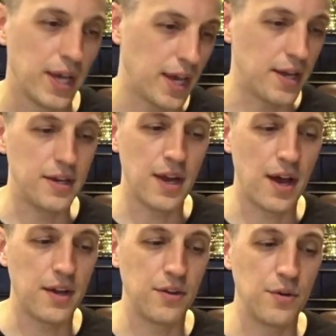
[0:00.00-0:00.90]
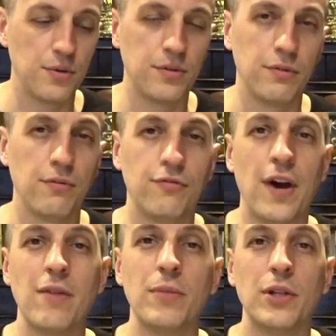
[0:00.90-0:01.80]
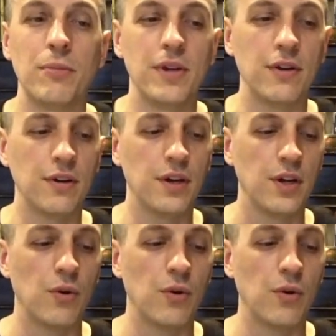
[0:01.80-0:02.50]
and not those 5 millimeter